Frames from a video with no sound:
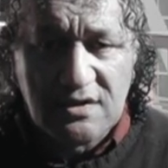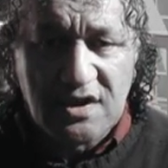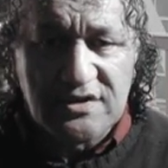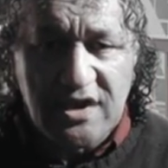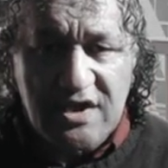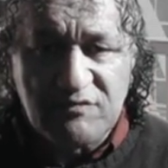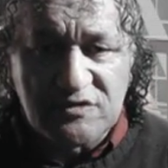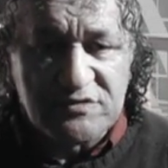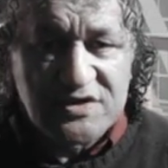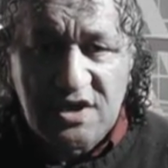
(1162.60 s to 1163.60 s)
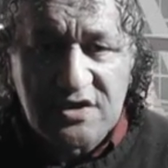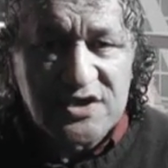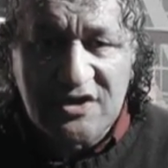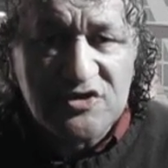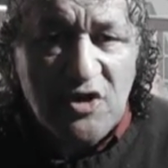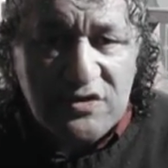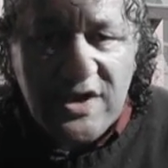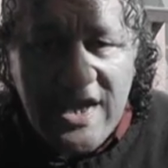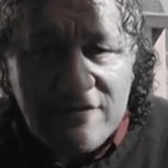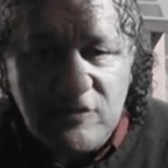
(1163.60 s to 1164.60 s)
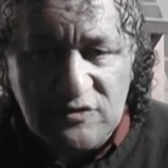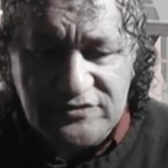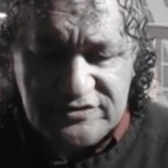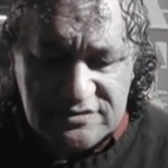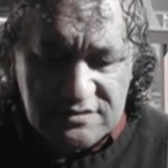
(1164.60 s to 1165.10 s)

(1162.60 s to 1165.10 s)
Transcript: and the Admirals, they're not Admirals.